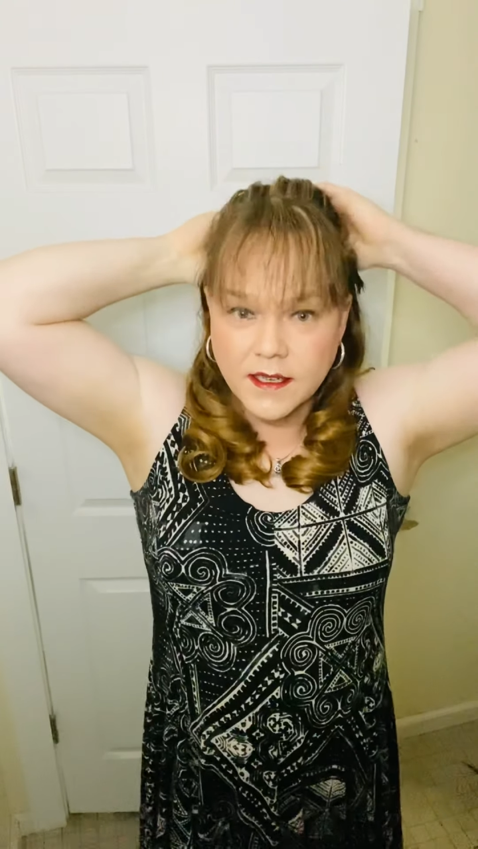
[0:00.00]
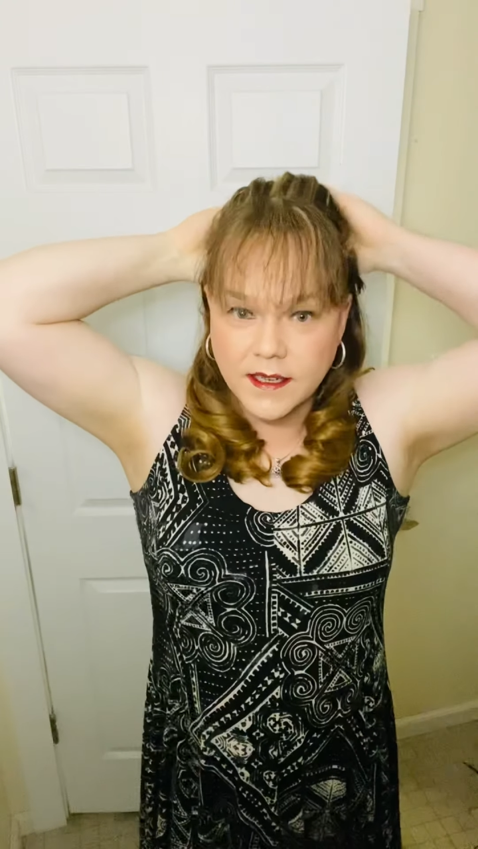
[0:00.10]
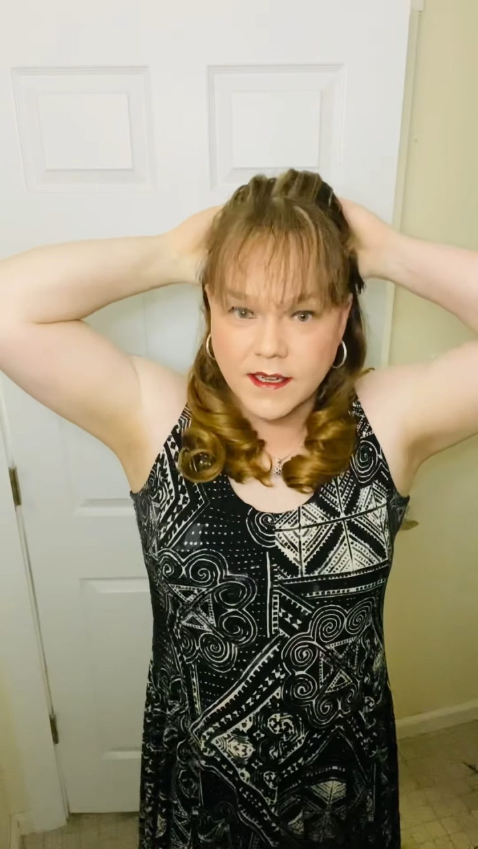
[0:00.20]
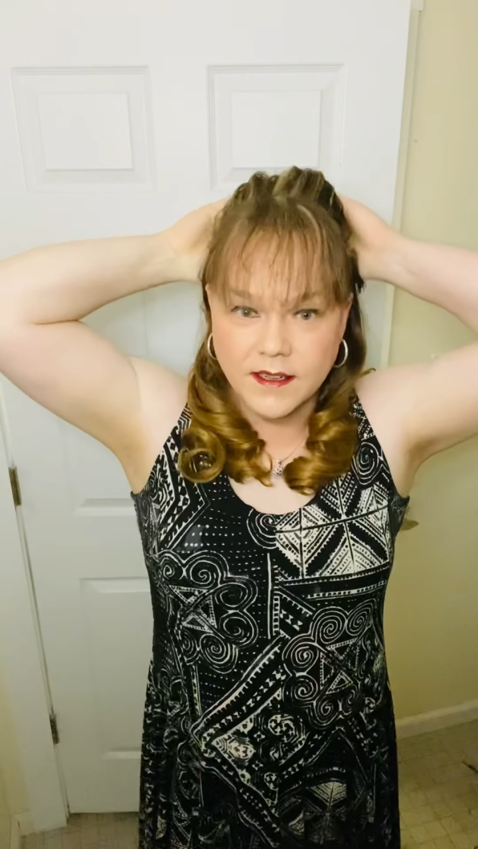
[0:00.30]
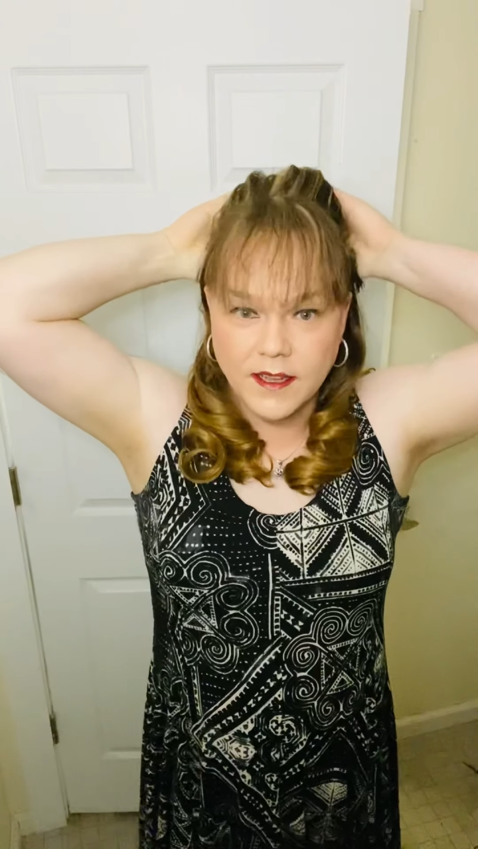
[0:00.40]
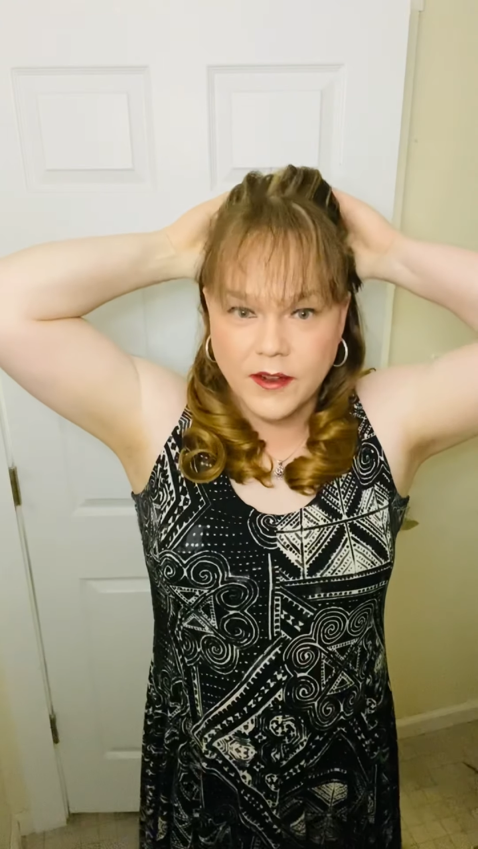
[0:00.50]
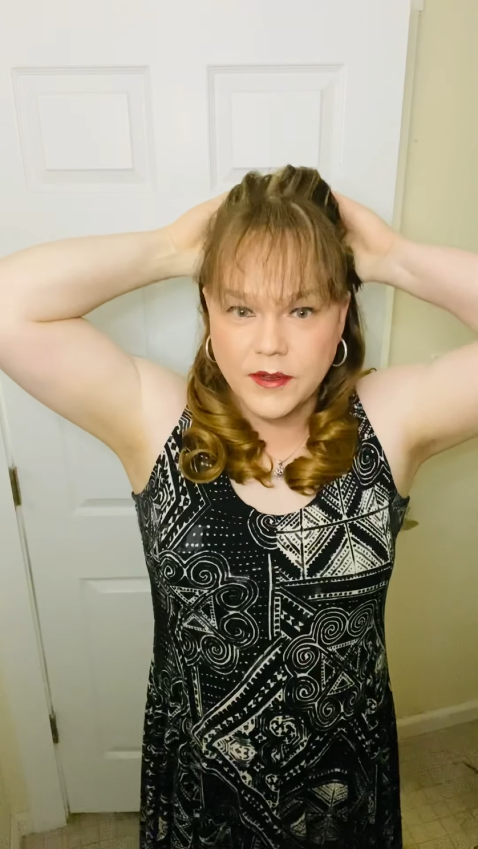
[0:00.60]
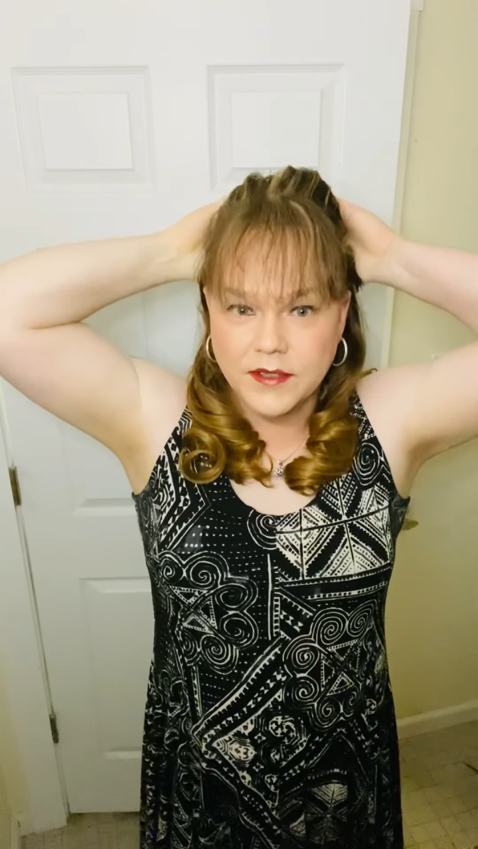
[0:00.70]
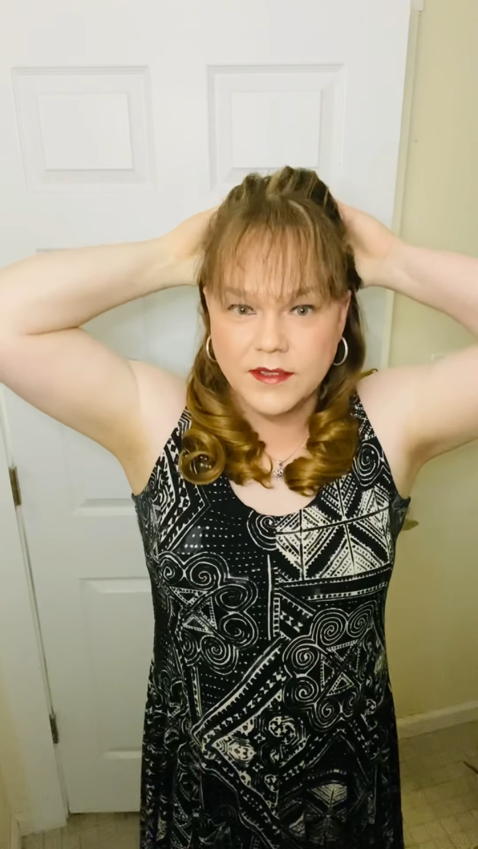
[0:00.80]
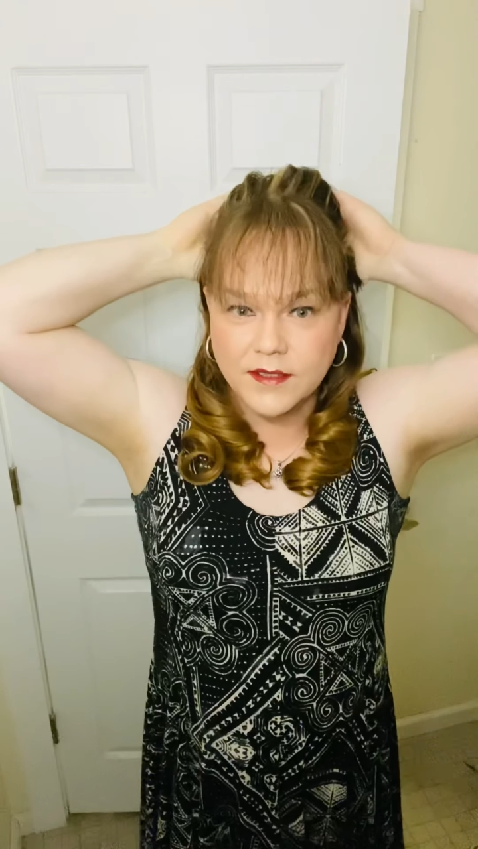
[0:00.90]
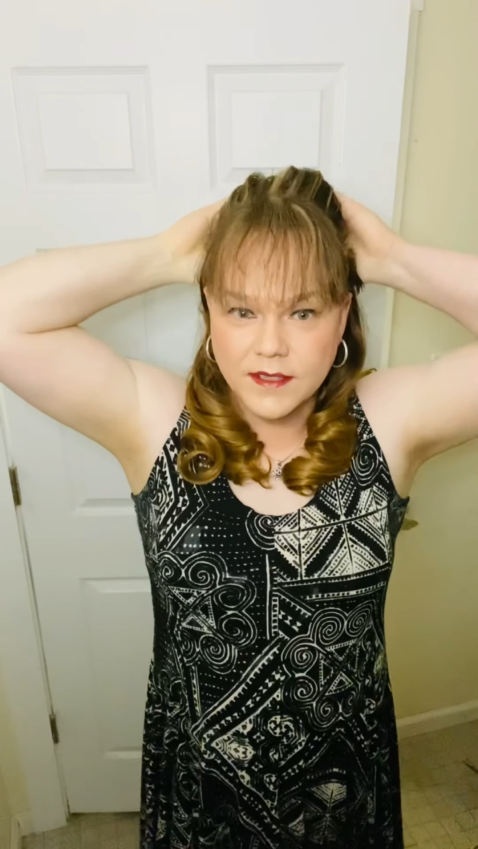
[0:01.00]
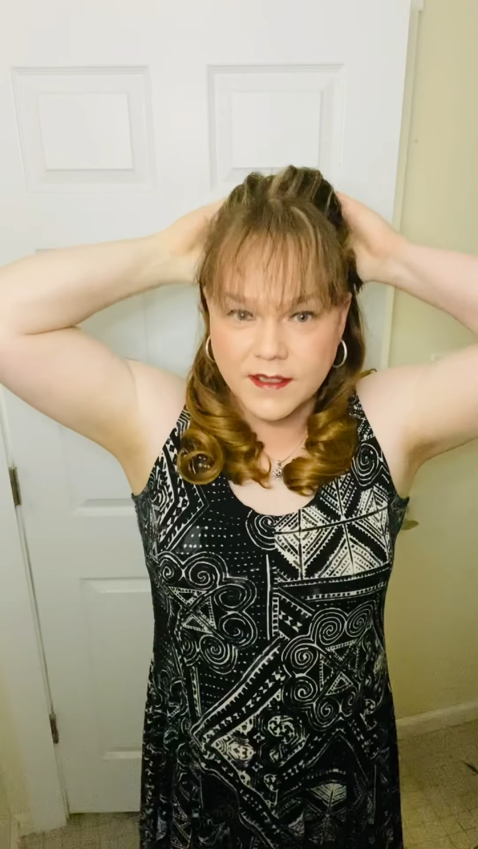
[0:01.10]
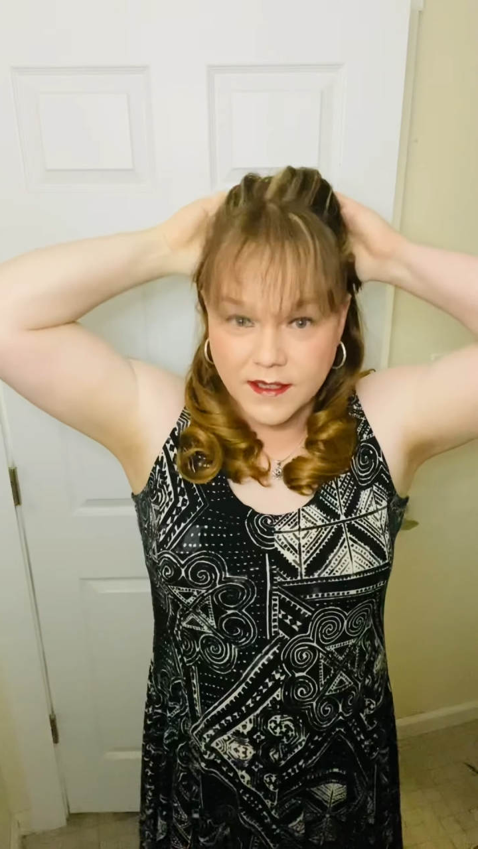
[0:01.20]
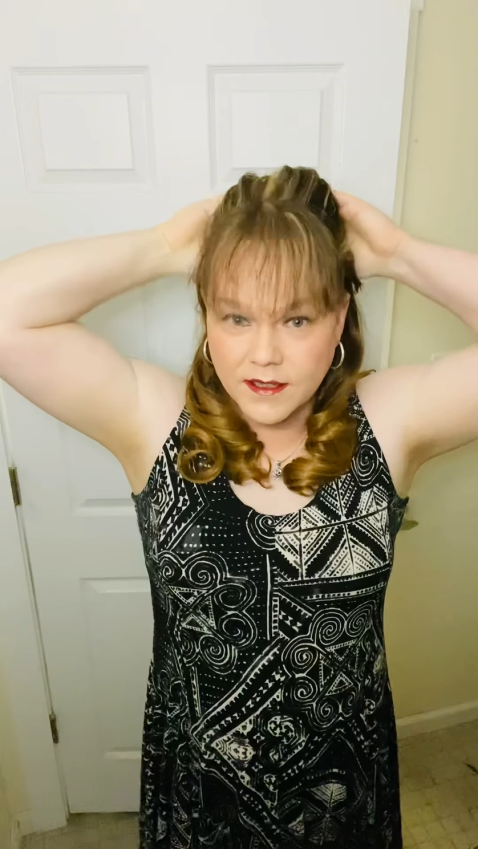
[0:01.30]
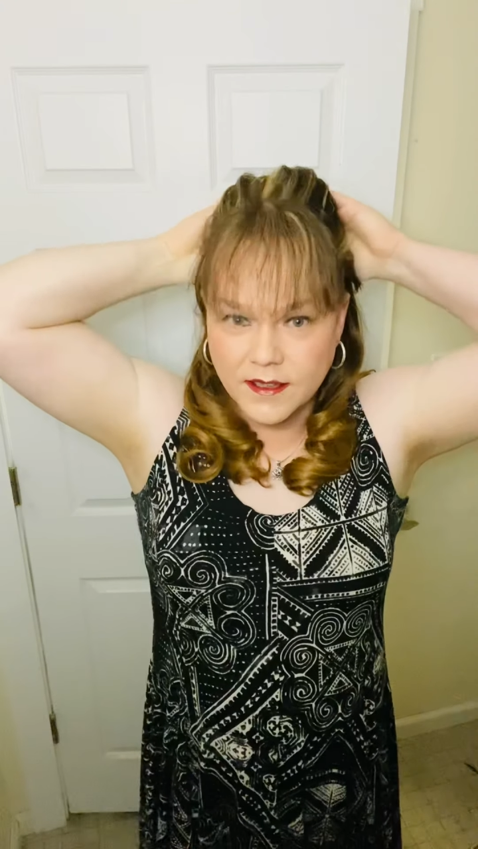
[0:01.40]
Kind of always
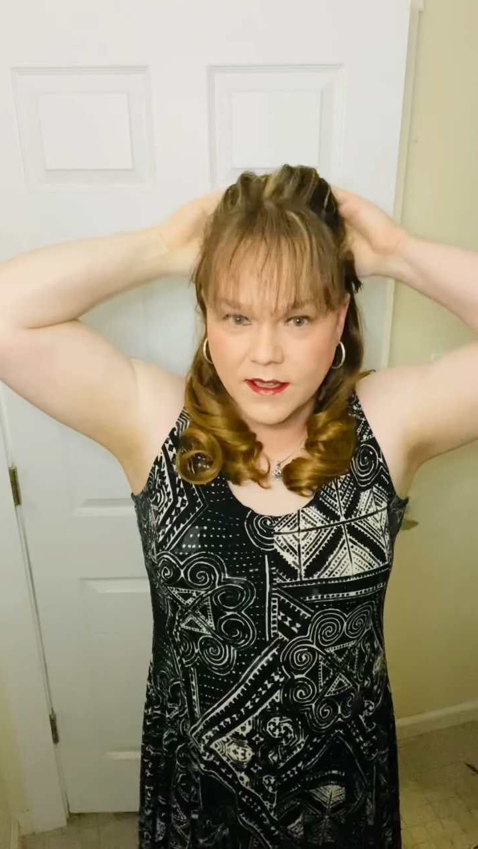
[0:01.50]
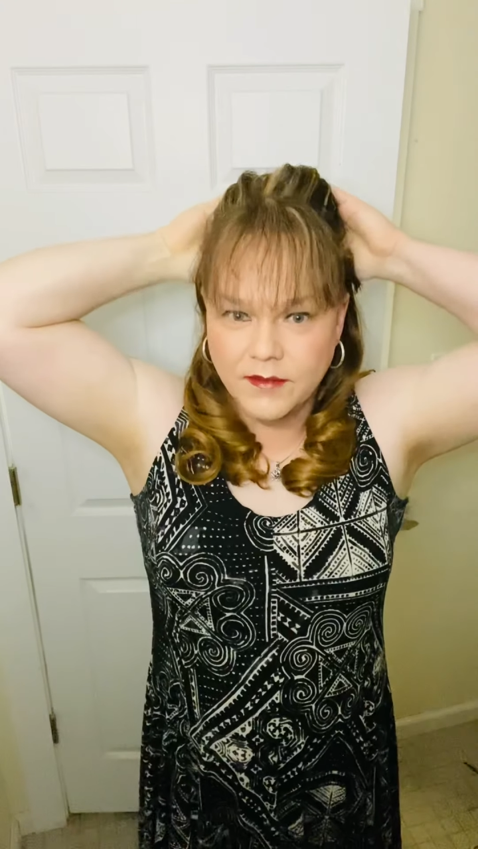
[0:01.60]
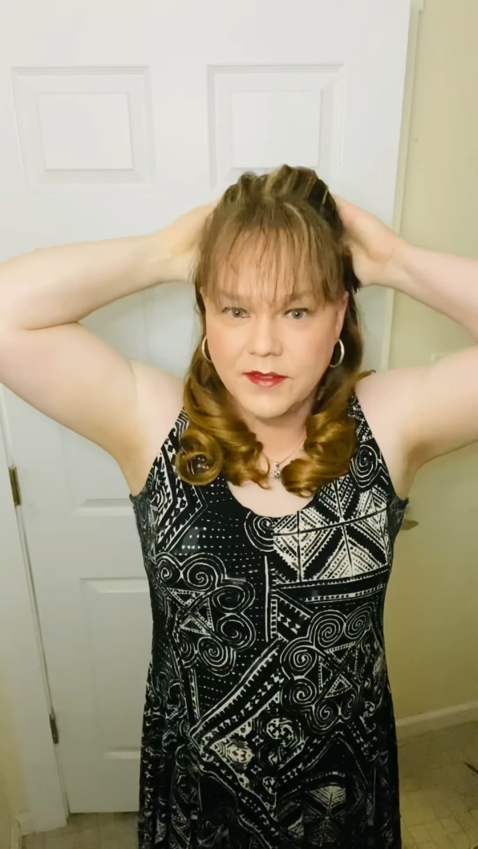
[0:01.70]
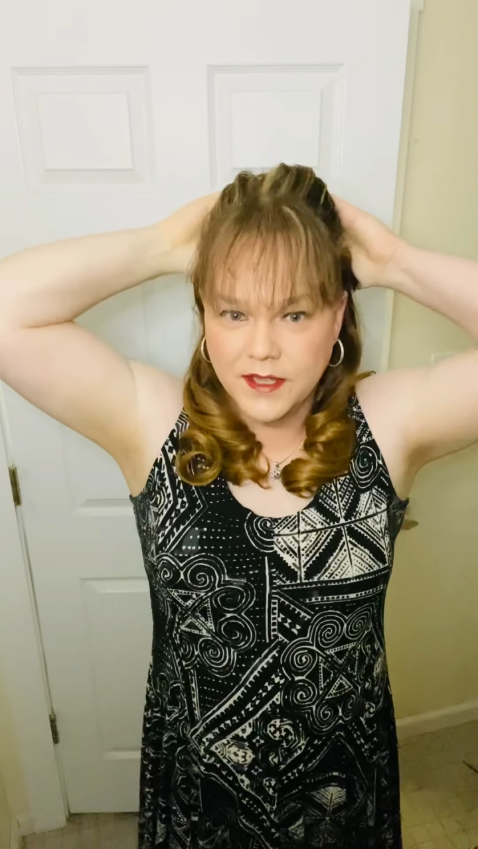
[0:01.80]
love